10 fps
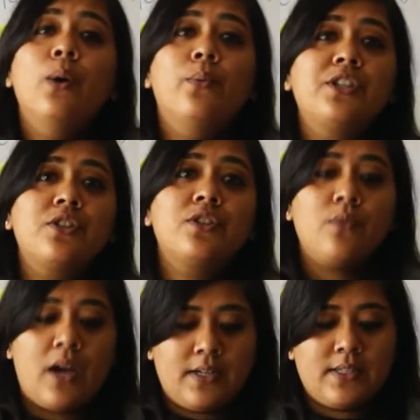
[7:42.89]
which is to
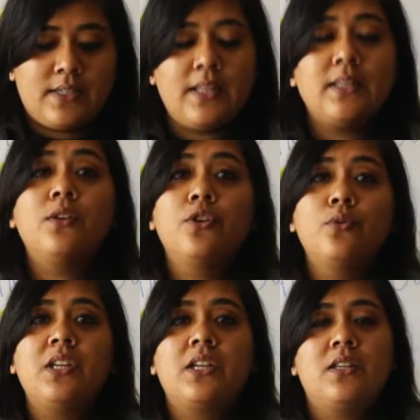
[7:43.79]
understand the
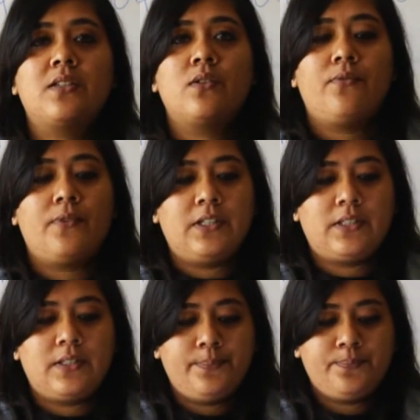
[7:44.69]
uniqueness of earth.